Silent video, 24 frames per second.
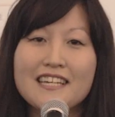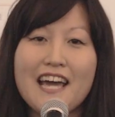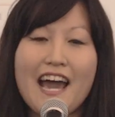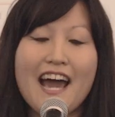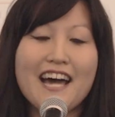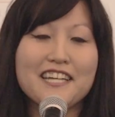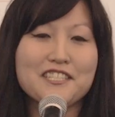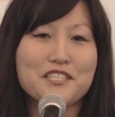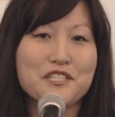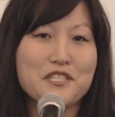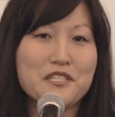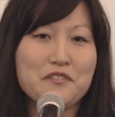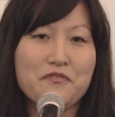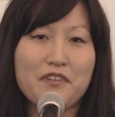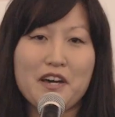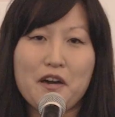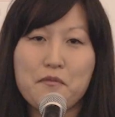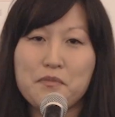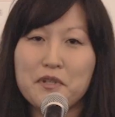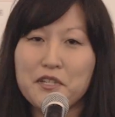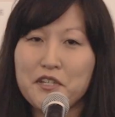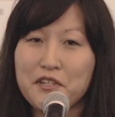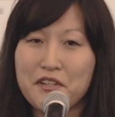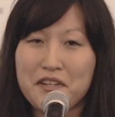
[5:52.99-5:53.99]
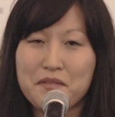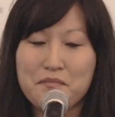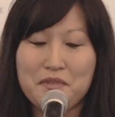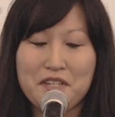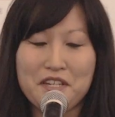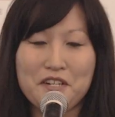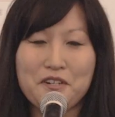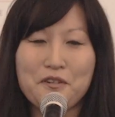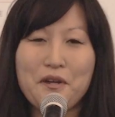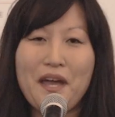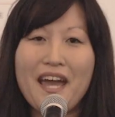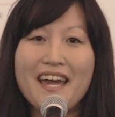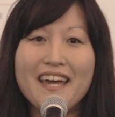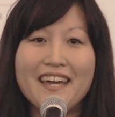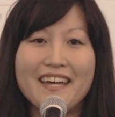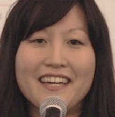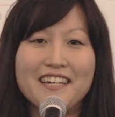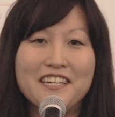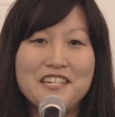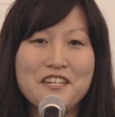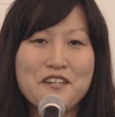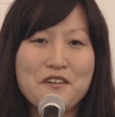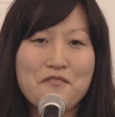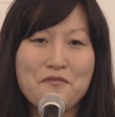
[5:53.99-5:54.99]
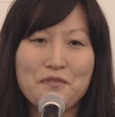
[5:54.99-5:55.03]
asks if I'll be okay